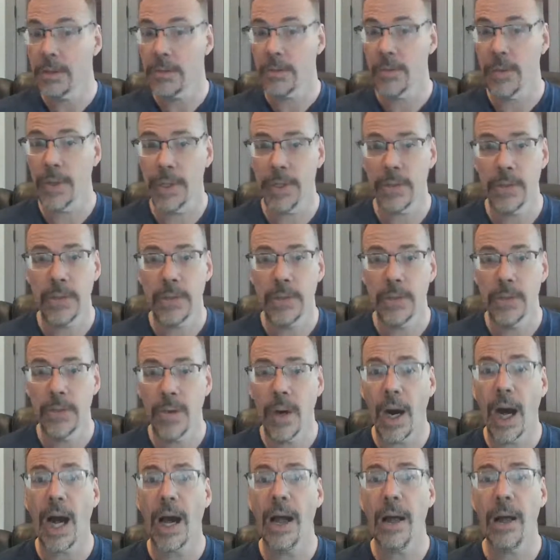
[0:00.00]
What
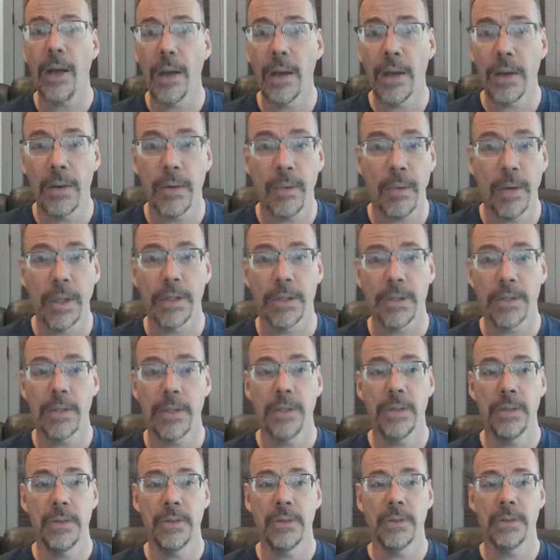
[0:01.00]
do I want to
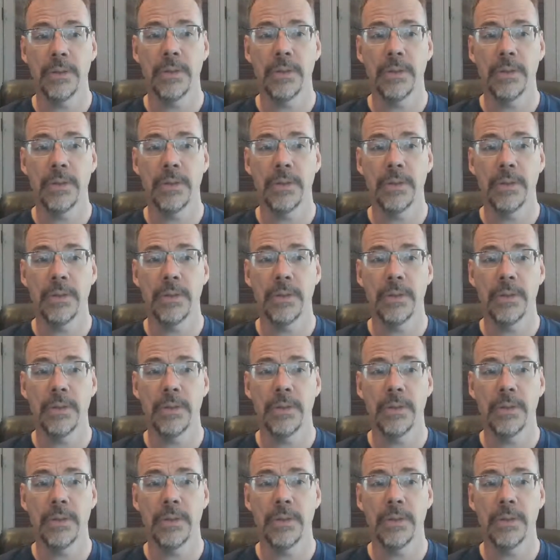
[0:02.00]
do?